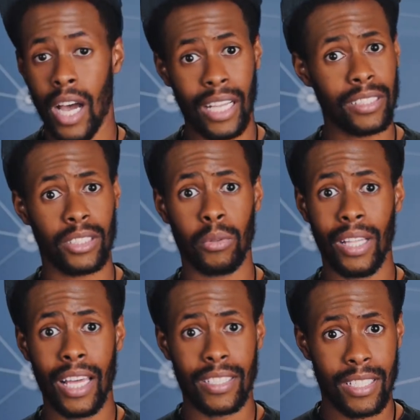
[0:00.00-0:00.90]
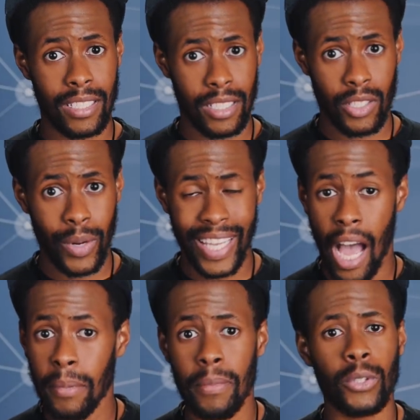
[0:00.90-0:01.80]
I listen to a lot of SZA and Drake.
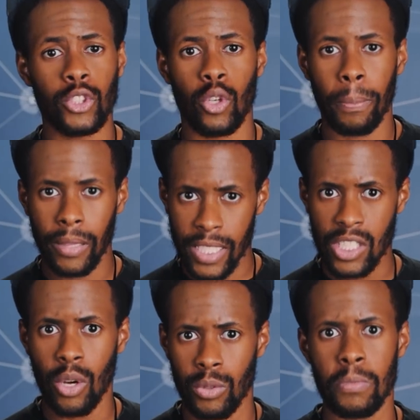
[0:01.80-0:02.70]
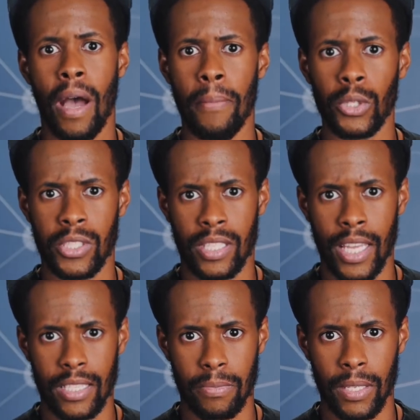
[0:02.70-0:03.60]
I'm emotional. Please don't use my emotions
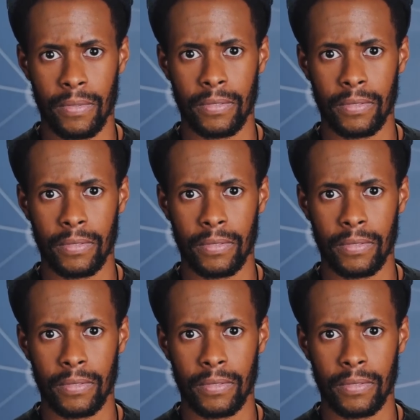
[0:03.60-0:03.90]
against me.